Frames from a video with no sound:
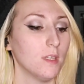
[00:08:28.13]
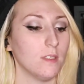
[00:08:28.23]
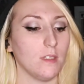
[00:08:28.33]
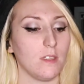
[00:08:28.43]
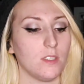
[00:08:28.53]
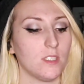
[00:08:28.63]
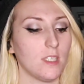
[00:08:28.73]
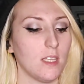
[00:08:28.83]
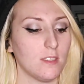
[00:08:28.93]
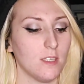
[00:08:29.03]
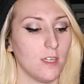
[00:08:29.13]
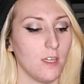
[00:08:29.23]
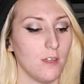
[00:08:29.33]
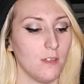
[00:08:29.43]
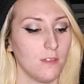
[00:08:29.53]
Nice set
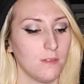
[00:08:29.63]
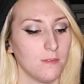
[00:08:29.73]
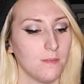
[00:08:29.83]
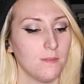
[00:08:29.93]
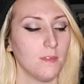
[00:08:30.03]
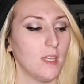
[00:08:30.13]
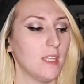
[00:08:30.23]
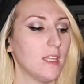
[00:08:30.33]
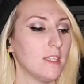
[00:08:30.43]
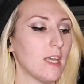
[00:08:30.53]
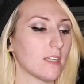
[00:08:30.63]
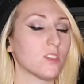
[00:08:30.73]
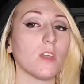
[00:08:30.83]
there. And then next